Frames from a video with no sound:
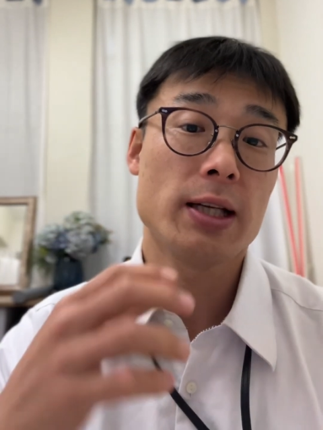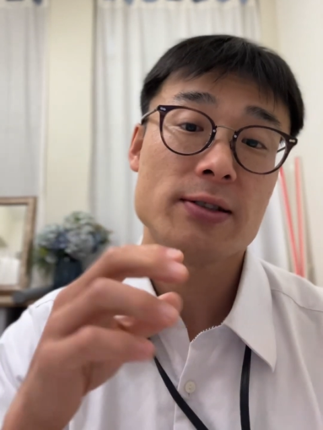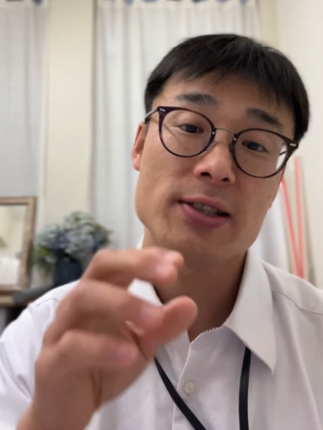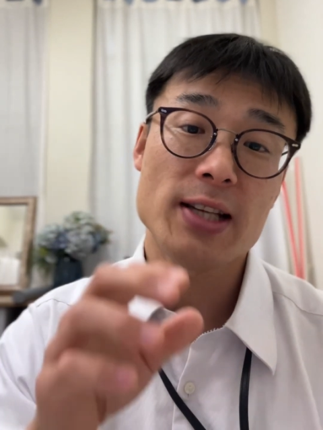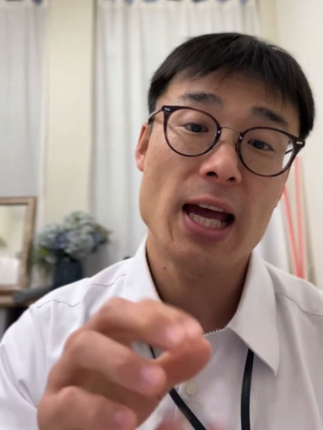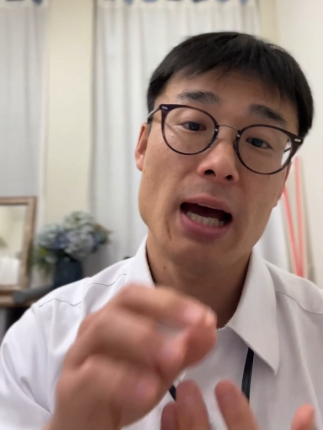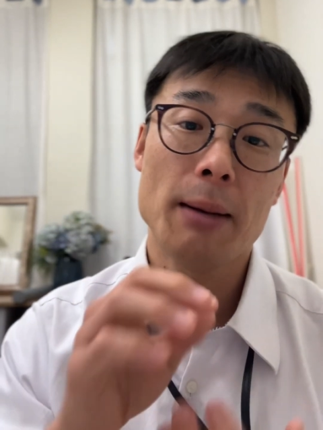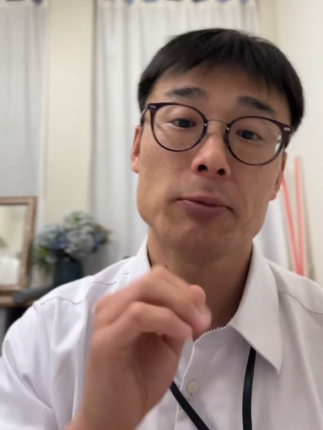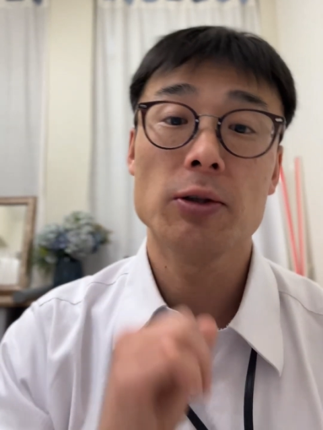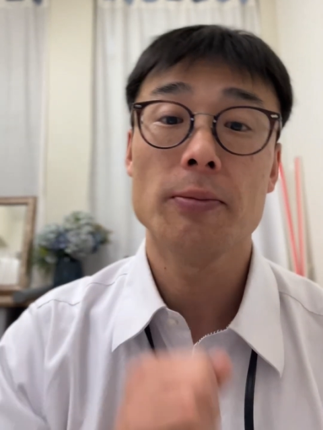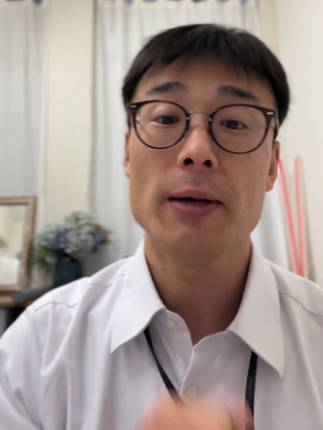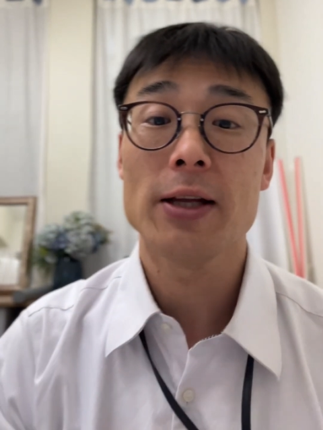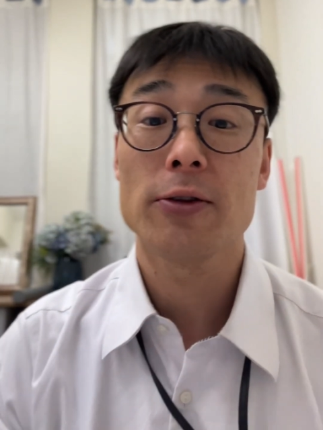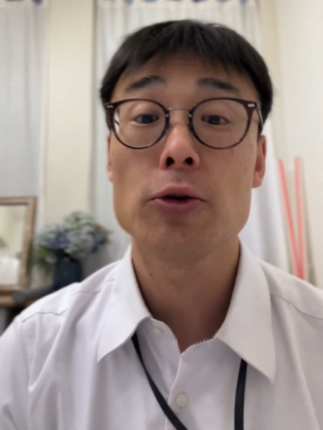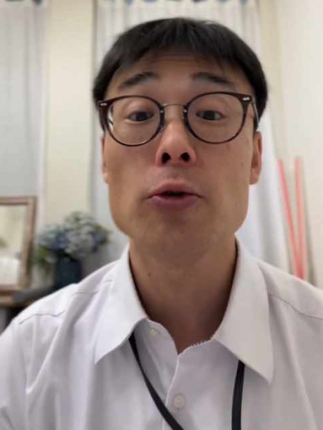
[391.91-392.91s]
say, up to
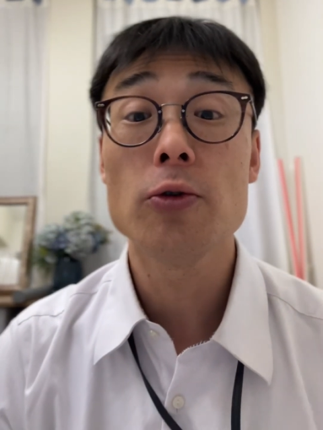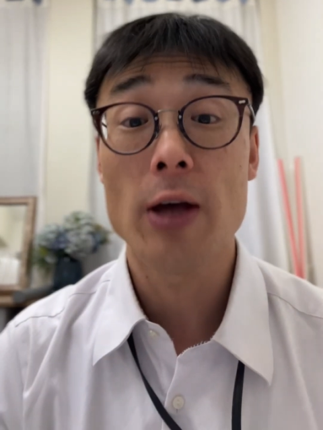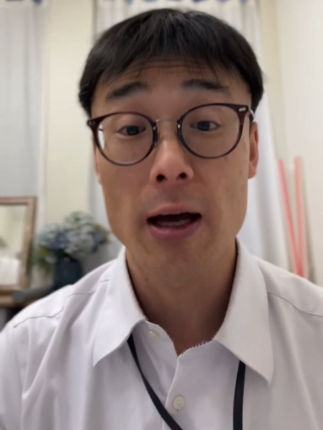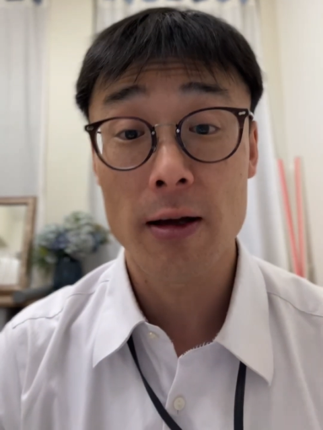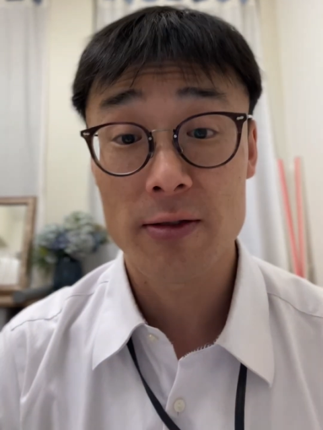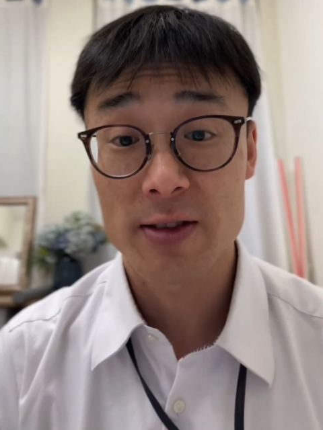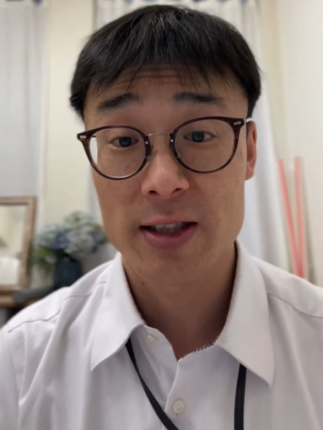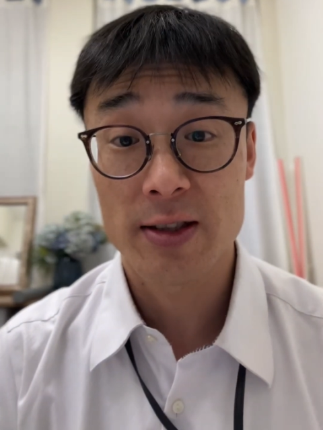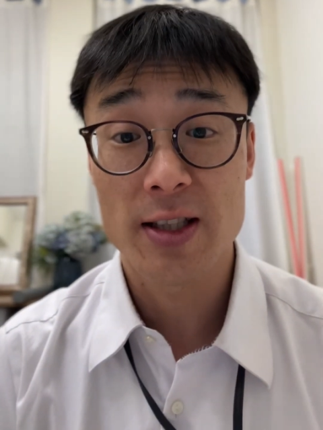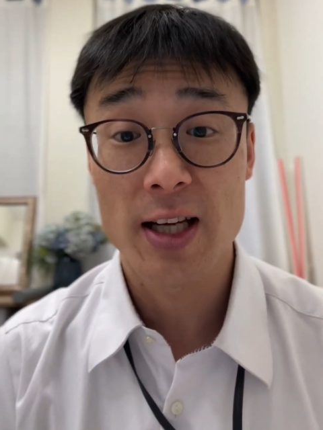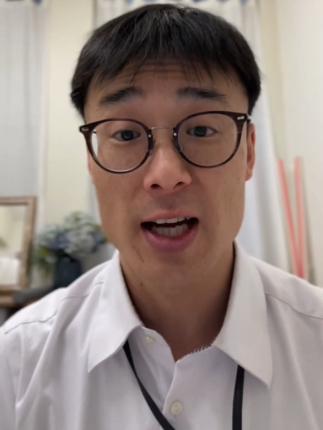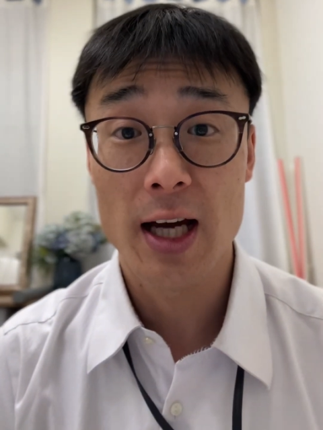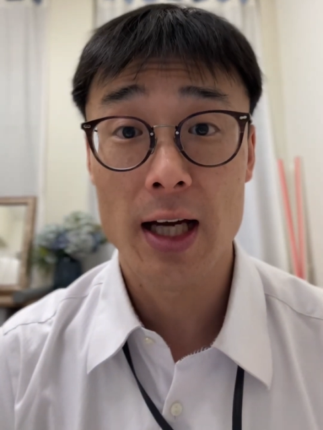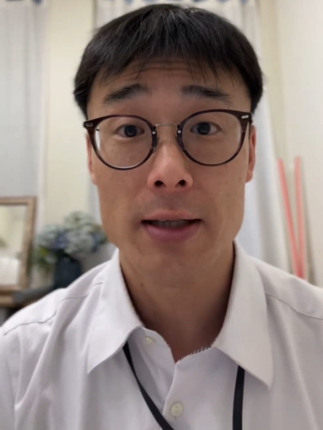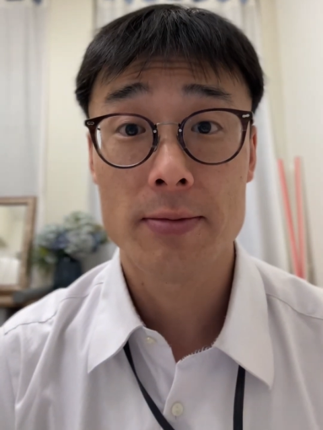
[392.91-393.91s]
about 2,000
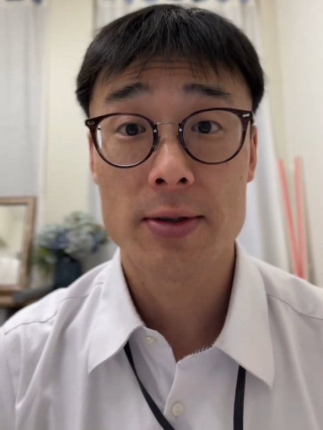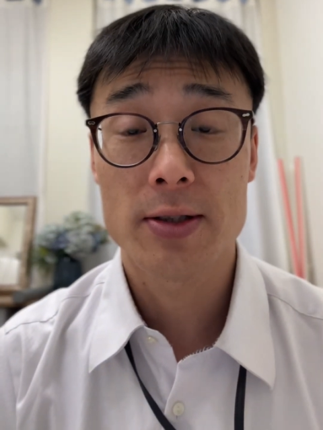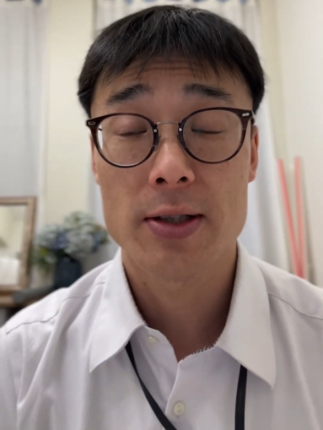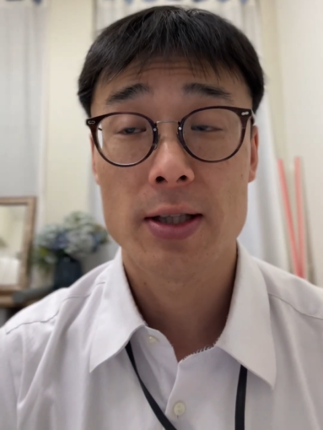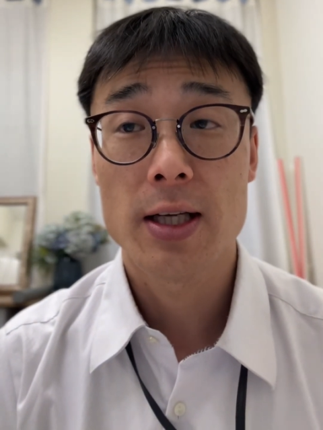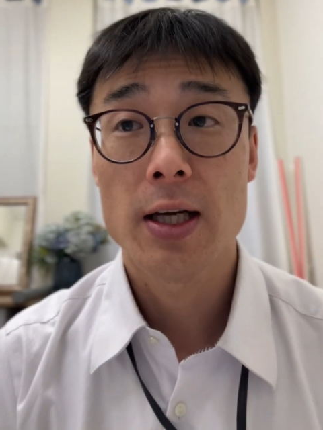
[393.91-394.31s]
times.